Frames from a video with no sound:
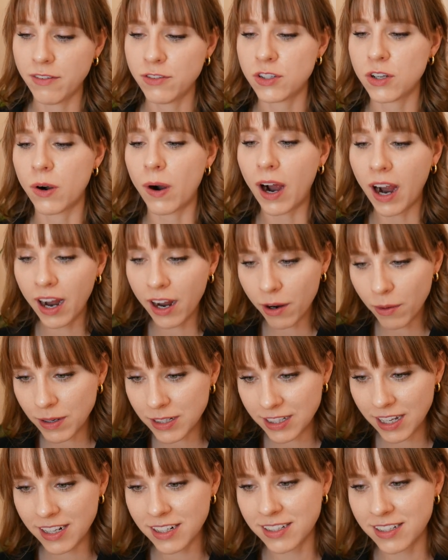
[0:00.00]
So I
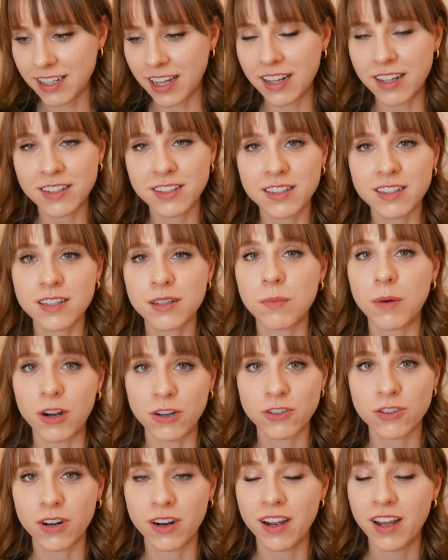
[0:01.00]
always like to say this is a
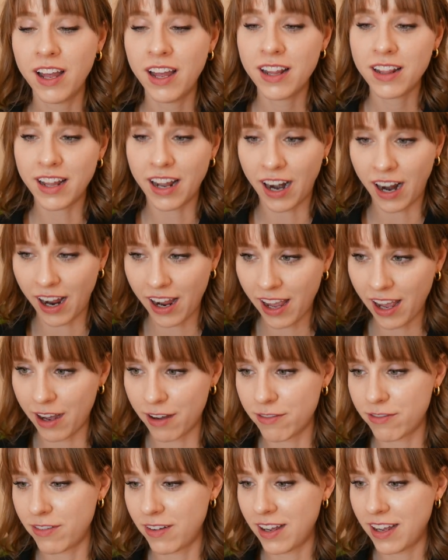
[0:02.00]
mantra that I
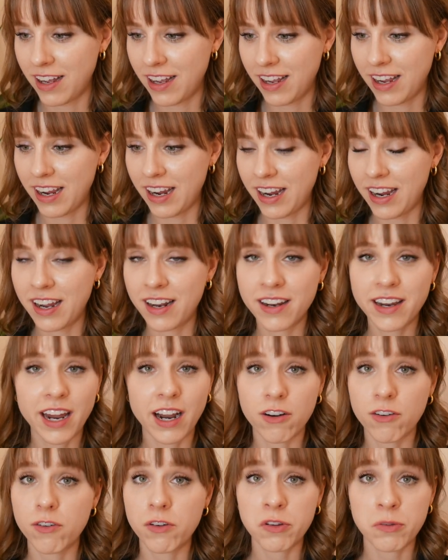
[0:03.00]
have and
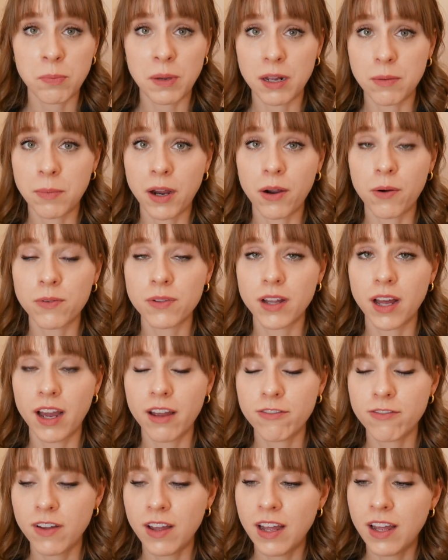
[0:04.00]
carry with me in my own
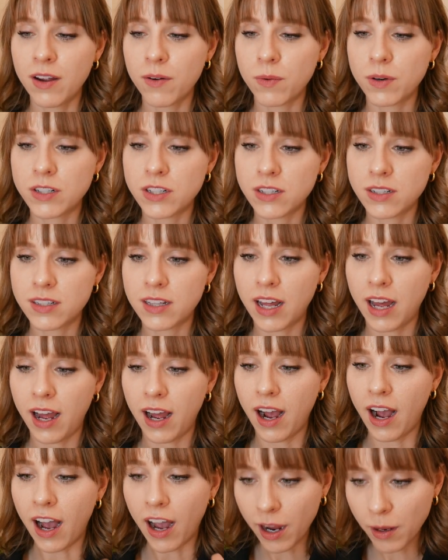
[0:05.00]
life, which is
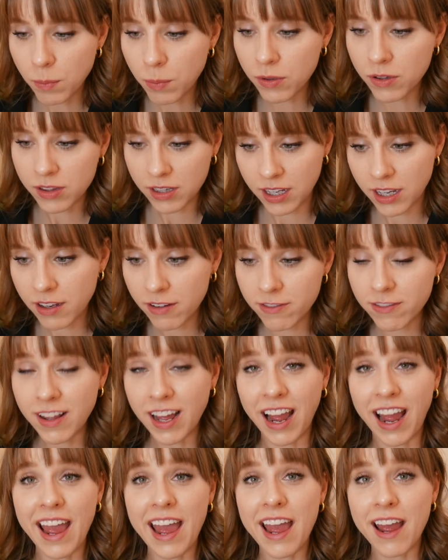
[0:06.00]
that I believe
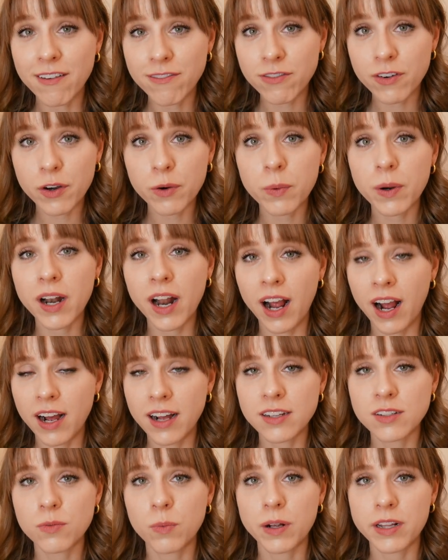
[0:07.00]
that everyone
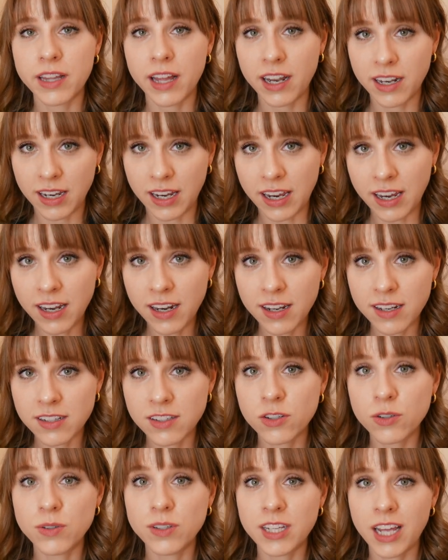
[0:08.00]
has what they need
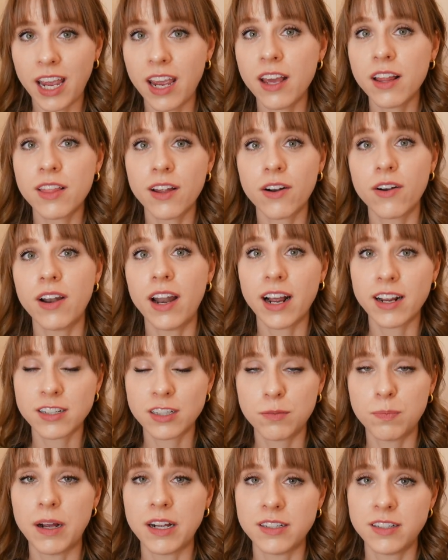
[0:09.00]
to take their
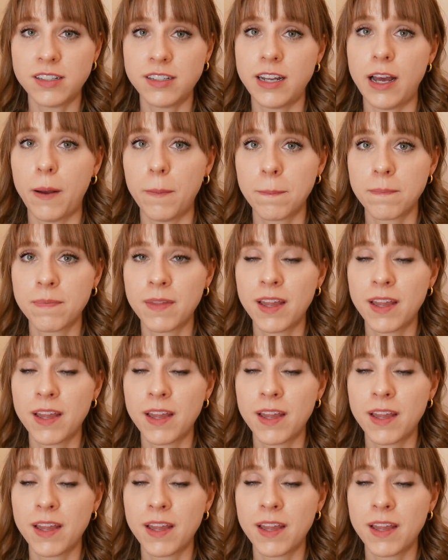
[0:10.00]
next best step.